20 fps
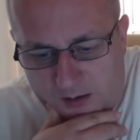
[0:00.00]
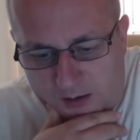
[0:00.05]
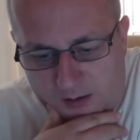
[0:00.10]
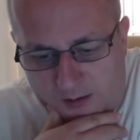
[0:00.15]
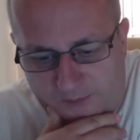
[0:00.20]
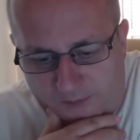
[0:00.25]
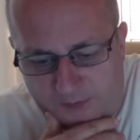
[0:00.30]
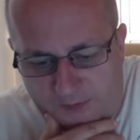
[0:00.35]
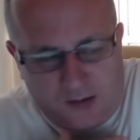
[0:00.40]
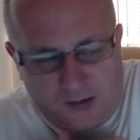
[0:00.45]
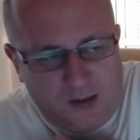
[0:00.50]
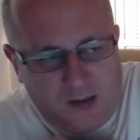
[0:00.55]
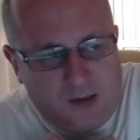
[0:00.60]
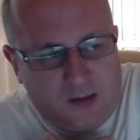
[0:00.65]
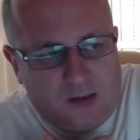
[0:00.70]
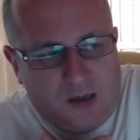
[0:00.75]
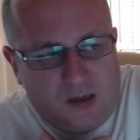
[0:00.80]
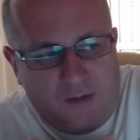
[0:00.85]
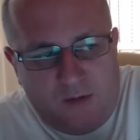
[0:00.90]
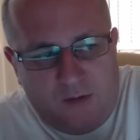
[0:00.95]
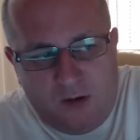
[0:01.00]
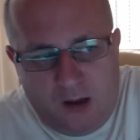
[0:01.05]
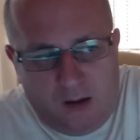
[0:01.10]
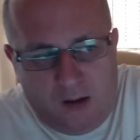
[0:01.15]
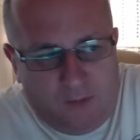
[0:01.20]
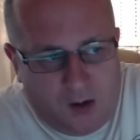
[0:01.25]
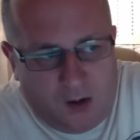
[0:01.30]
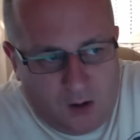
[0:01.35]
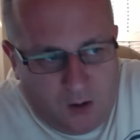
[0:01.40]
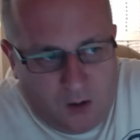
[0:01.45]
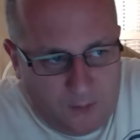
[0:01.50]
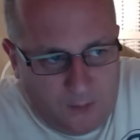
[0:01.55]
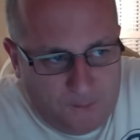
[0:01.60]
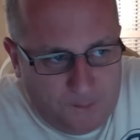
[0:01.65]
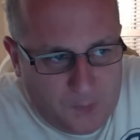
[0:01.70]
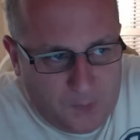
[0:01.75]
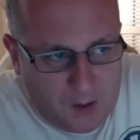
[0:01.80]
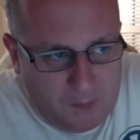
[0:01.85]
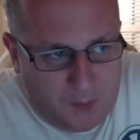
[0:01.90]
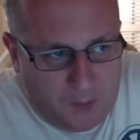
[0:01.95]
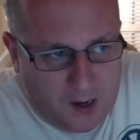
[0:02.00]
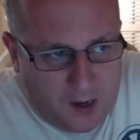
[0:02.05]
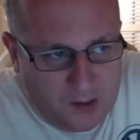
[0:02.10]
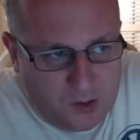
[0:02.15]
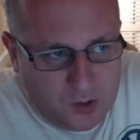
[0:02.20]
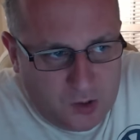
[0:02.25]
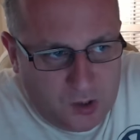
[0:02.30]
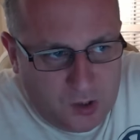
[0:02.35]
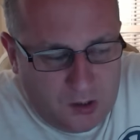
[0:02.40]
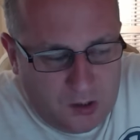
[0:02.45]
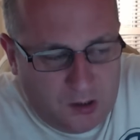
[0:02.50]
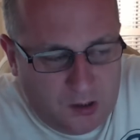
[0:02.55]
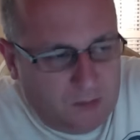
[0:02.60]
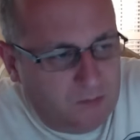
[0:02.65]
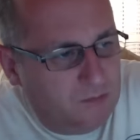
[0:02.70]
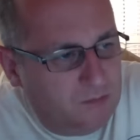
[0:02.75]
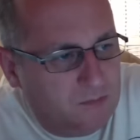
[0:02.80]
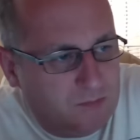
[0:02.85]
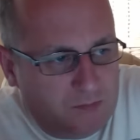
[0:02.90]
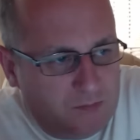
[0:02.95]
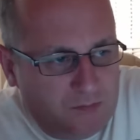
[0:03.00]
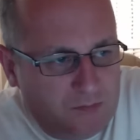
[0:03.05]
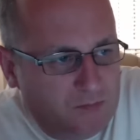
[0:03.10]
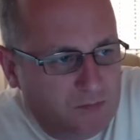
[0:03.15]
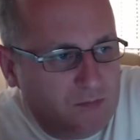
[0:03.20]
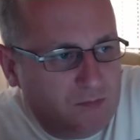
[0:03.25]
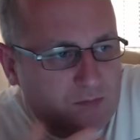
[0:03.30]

The fact is, if you're living on a pension and